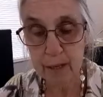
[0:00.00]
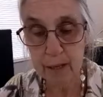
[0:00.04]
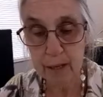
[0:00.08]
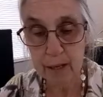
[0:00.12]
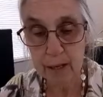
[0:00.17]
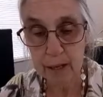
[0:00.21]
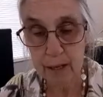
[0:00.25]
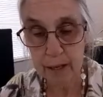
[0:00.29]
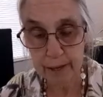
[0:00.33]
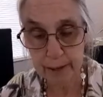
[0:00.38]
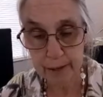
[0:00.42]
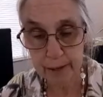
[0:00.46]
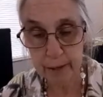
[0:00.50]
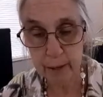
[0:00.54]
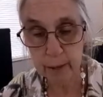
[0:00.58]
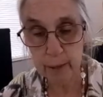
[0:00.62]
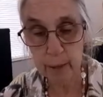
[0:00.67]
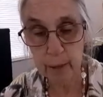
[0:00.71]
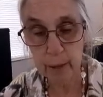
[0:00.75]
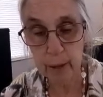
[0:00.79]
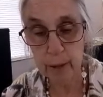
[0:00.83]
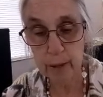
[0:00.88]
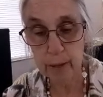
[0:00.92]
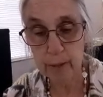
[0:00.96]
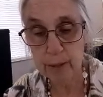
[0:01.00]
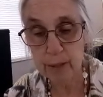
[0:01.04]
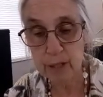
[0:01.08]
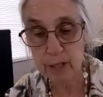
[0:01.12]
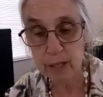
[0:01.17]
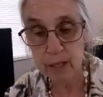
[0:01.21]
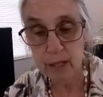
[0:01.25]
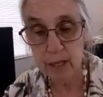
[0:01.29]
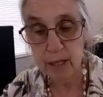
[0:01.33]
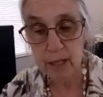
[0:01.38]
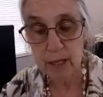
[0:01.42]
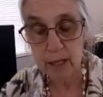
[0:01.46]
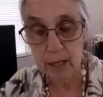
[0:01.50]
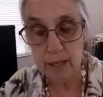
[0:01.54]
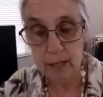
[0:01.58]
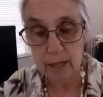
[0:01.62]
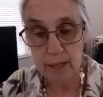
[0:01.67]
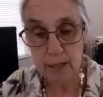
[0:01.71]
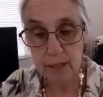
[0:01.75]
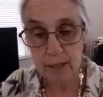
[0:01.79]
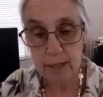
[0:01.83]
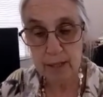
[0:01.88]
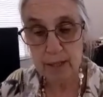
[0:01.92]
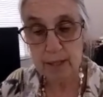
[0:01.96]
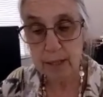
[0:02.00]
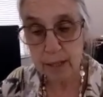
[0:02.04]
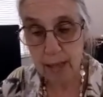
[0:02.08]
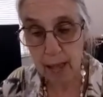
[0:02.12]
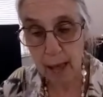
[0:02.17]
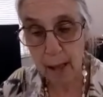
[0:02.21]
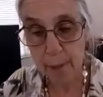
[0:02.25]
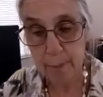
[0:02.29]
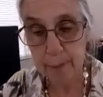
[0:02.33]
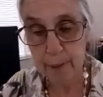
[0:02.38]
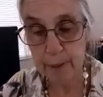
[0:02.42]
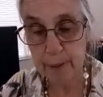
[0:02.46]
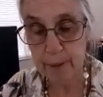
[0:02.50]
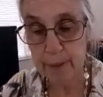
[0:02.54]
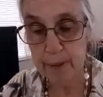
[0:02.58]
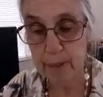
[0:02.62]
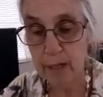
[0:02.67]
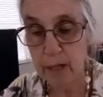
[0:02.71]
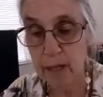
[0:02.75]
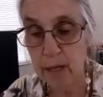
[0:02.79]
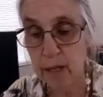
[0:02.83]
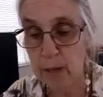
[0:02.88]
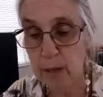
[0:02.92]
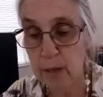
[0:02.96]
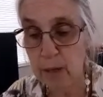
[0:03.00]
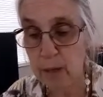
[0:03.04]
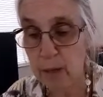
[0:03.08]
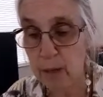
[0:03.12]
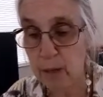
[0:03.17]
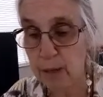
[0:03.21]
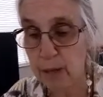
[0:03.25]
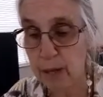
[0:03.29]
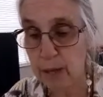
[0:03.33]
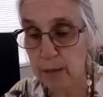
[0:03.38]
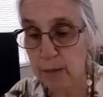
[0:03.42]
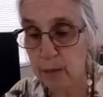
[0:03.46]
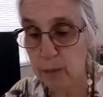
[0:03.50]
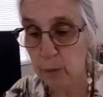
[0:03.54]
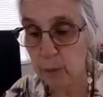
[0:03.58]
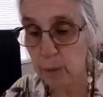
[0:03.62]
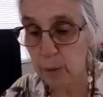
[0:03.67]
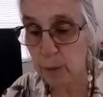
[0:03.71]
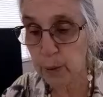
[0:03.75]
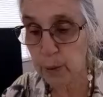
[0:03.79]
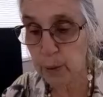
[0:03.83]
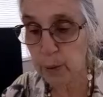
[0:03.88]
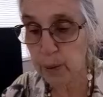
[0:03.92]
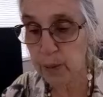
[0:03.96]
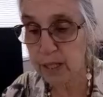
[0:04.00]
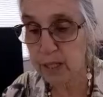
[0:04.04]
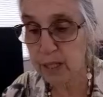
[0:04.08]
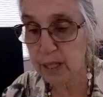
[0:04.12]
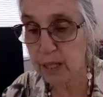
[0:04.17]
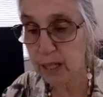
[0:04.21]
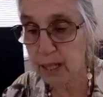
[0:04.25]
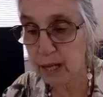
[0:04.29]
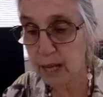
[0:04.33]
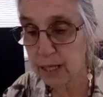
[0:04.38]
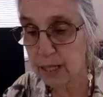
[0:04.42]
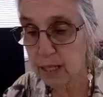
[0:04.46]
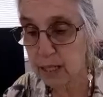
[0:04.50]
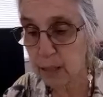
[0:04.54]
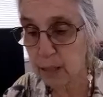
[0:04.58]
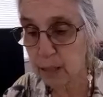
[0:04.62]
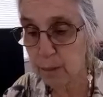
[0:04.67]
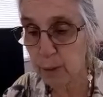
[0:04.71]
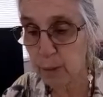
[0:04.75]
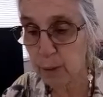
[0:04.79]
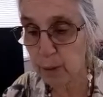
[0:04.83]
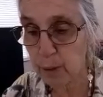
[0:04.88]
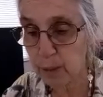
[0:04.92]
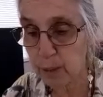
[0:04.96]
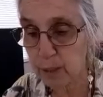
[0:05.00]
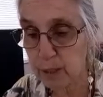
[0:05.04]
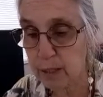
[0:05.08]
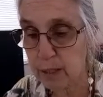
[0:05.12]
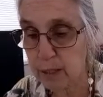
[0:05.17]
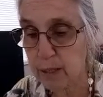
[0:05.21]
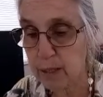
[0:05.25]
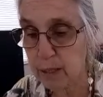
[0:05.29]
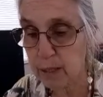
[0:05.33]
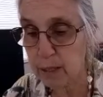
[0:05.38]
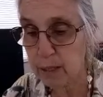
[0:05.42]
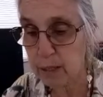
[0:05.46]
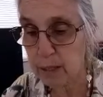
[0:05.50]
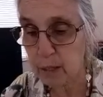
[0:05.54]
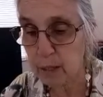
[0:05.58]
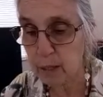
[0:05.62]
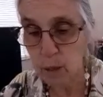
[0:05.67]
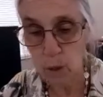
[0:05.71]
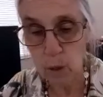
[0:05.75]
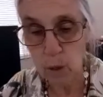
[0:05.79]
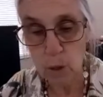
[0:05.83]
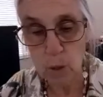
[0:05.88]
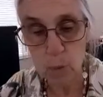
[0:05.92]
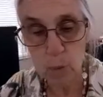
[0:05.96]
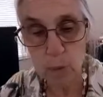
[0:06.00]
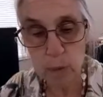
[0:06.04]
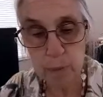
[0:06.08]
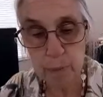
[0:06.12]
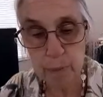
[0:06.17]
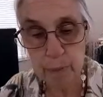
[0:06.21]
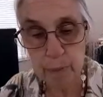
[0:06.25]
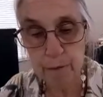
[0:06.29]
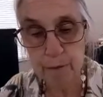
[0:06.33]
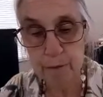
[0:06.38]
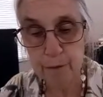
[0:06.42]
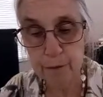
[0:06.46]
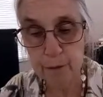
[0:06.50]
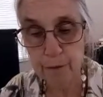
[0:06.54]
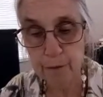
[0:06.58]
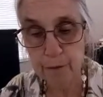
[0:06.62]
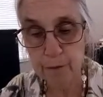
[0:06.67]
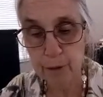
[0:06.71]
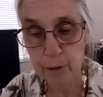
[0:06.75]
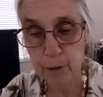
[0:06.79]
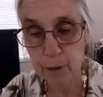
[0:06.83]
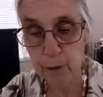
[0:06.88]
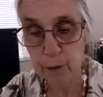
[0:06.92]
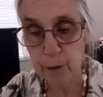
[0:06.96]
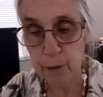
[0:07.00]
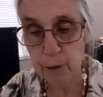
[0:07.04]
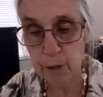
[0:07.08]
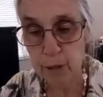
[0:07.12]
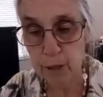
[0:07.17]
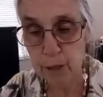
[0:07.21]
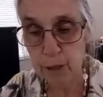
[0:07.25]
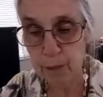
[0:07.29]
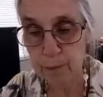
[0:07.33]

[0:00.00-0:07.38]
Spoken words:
And I quote, "This happened so that the words he had spoken would be fulfilled.